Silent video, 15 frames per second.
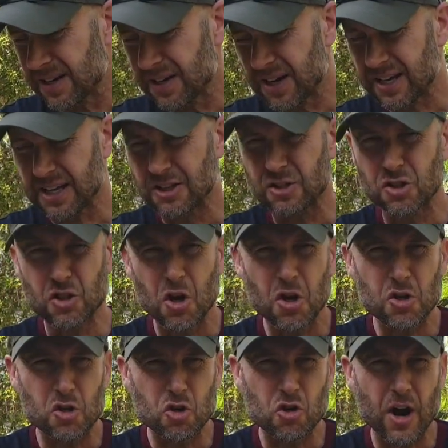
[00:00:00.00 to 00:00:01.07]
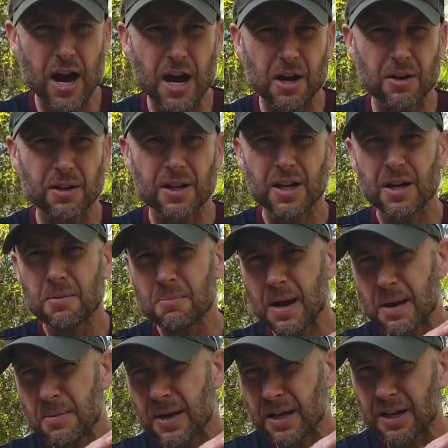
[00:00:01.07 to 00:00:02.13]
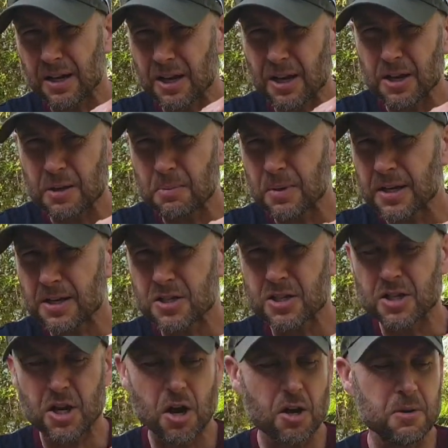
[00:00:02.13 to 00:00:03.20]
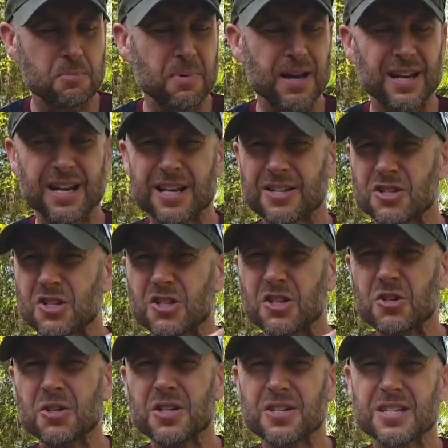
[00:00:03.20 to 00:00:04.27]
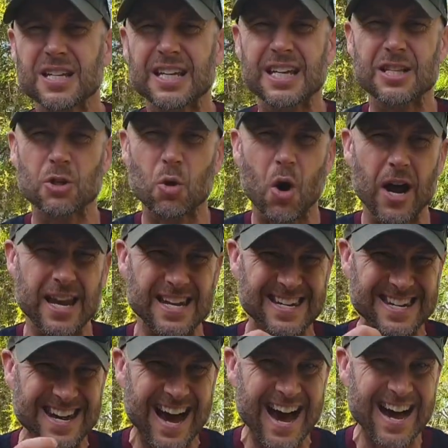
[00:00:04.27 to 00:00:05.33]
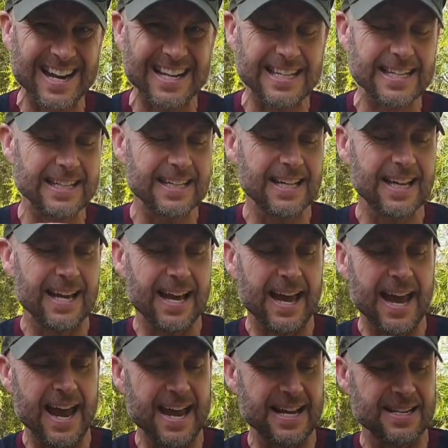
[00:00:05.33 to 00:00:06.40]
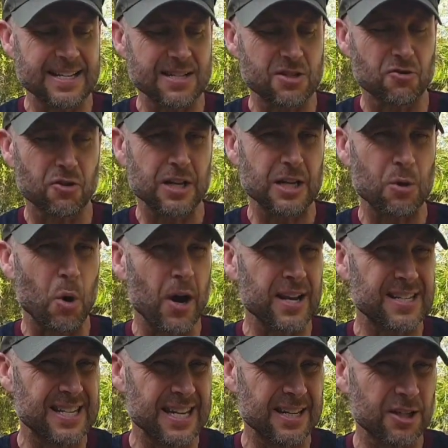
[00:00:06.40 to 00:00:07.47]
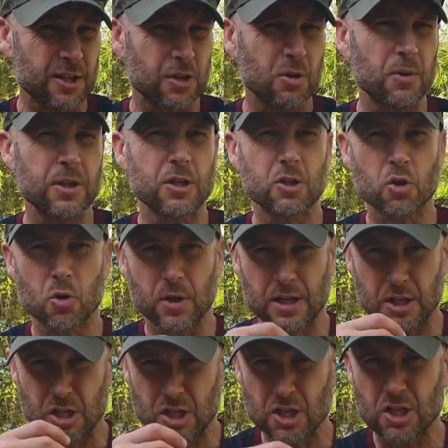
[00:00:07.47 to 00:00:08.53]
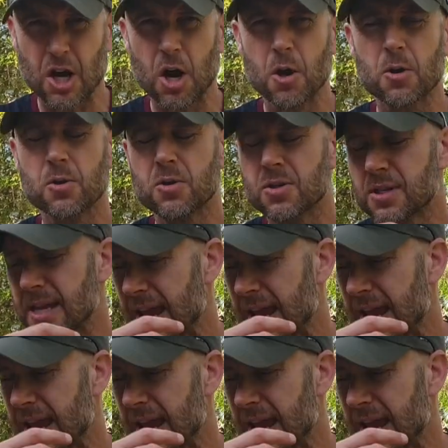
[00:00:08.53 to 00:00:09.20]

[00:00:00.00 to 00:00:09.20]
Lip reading: like a dirt trail, maybe a little bit of stone, but as soon as it gets quite gnarly and it's really quite technical when you're talking stones